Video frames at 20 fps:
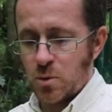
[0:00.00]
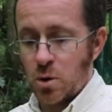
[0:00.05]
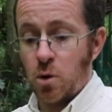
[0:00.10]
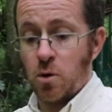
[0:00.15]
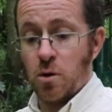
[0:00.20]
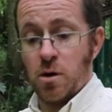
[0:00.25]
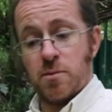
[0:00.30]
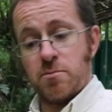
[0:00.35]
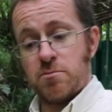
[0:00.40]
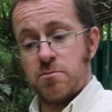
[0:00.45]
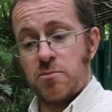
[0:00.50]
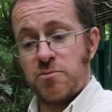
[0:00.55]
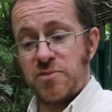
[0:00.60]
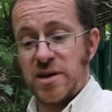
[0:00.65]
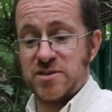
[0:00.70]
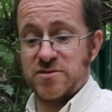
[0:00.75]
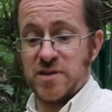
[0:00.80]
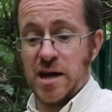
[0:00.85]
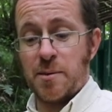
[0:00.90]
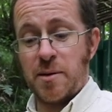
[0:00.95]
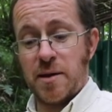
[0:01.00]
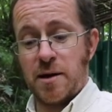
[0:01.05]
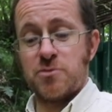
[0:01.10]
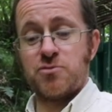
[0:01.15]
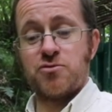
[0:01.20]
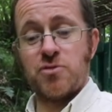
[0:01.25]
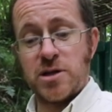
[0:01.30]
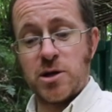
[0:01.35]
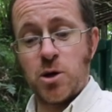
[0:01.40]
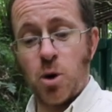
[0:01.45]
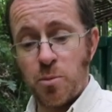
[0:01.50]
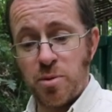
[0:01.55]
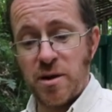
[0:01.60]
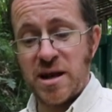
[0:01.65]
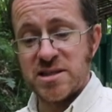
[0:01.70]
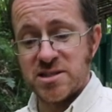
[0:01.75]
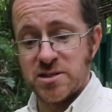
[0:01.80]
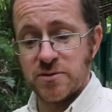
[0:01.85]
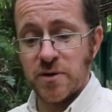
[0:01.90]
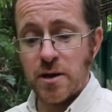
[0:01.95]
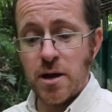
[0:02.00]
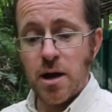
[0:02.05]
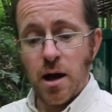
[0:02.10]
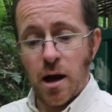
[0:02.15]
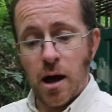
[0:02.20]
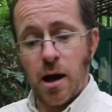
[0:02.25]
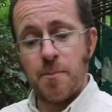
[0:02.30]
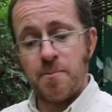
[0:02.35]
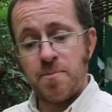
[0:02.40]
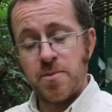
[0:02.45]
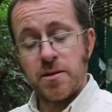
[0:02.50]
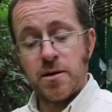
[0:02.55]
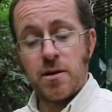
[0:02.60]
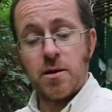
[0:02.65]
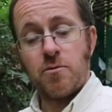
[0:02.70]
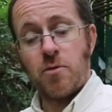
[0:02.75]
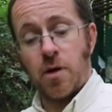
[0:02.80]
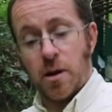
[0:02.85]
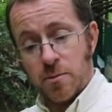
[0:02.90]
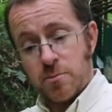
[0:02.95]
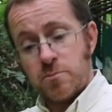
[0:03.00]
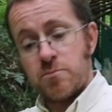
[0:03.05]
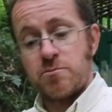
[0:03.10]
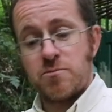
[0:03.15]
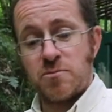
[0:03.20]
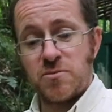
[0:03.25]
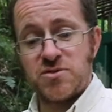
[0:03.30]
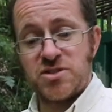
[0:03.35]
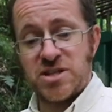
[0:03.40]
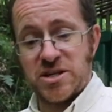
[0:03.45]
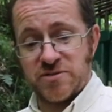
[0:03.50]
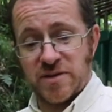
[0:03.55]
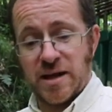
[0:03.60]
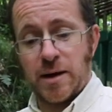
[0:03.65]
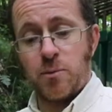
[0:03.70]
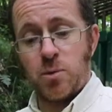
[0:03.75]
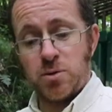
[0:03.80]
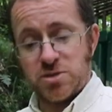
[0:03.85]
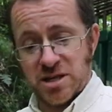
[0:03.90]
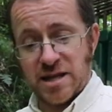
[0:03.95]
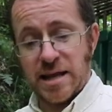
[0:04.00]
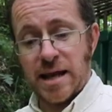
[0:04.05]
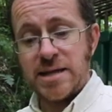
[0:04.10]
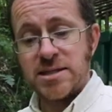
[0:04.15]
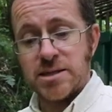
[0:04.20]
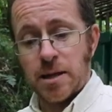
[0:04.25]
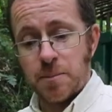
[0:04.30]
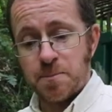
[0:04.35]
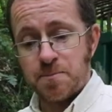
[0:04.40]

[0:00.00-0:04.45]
All right, thanks Amy, that was really comprehensive. Right, cheers for that, we'll see you later.